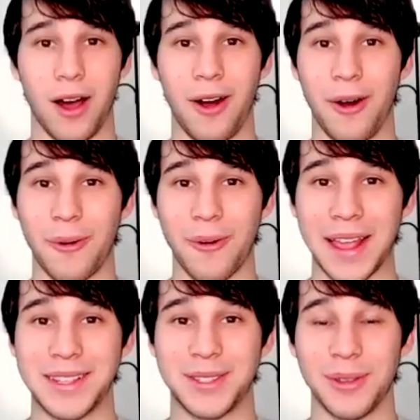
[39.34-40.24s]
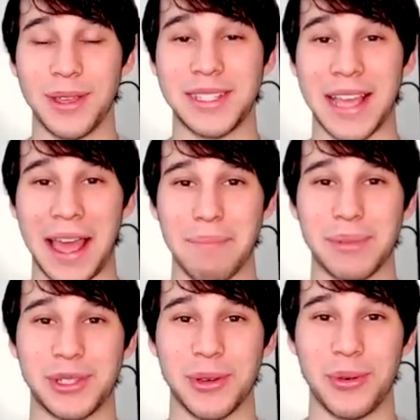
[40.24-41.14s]
Alright, so this
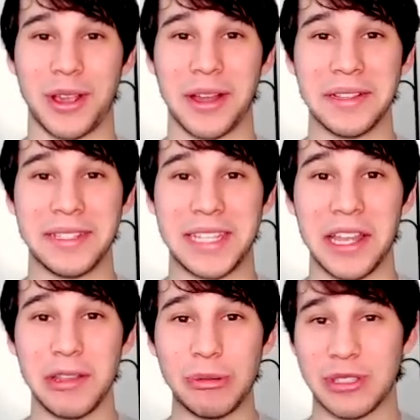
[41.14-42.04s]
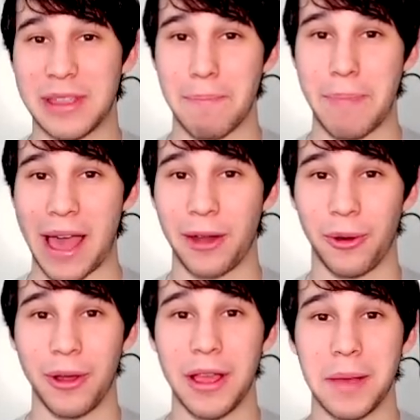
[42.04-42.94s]
episode continues the
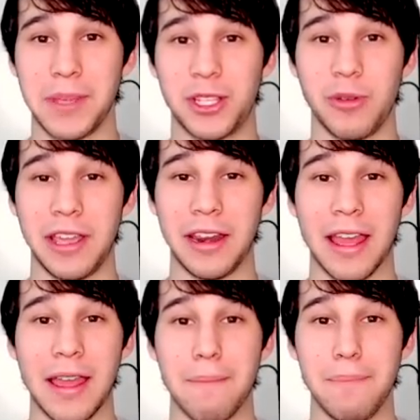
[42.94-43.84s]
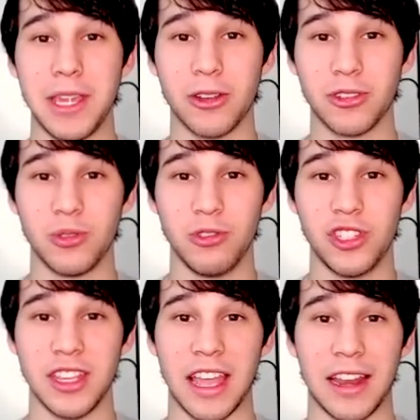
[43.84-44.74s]
battle between
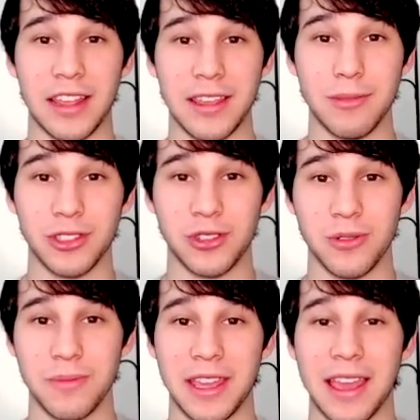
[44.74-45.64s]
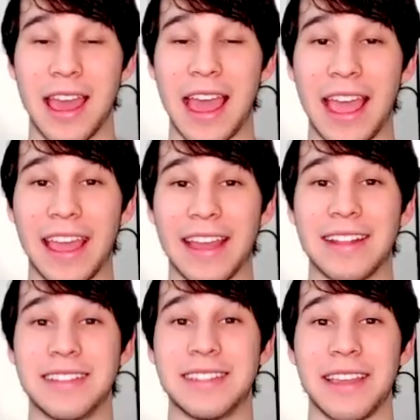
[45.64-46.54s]
Midosuji and Imozumi,
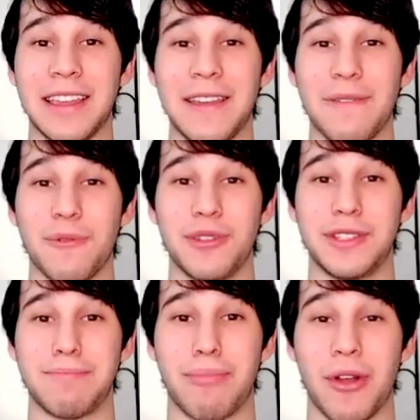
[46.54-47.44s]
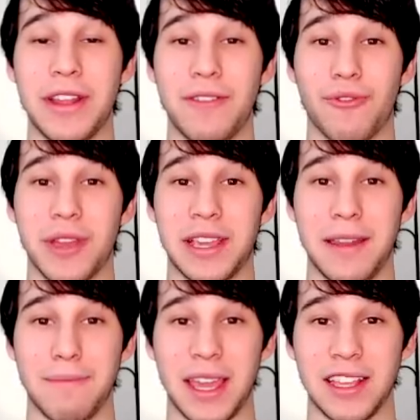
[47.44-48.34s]
and it was pretty
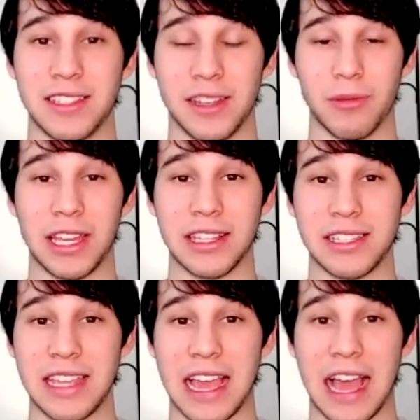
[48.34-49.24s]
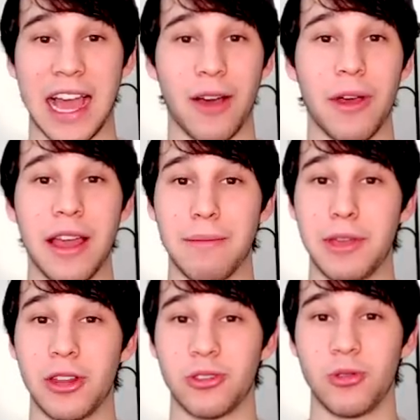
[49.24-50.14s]
freaking amazing. We can see how
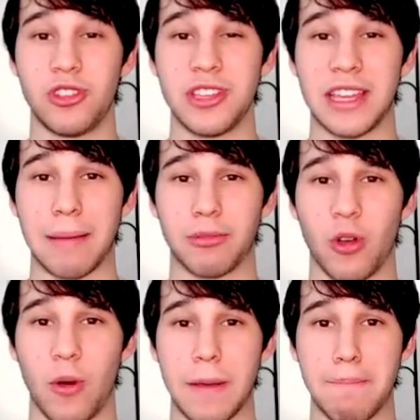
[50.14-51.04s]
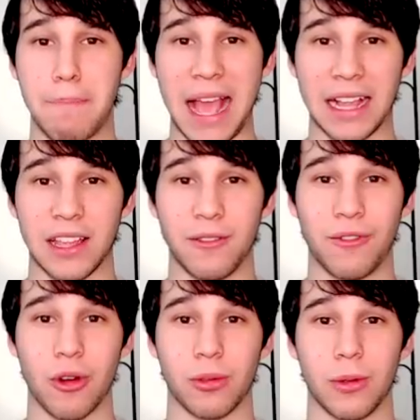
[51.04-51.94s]
Midosuji kept going back and
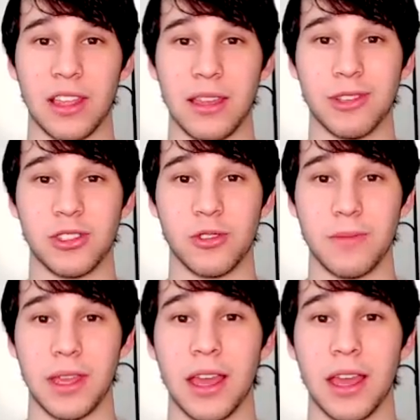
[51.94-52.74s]
forth with Imozumi,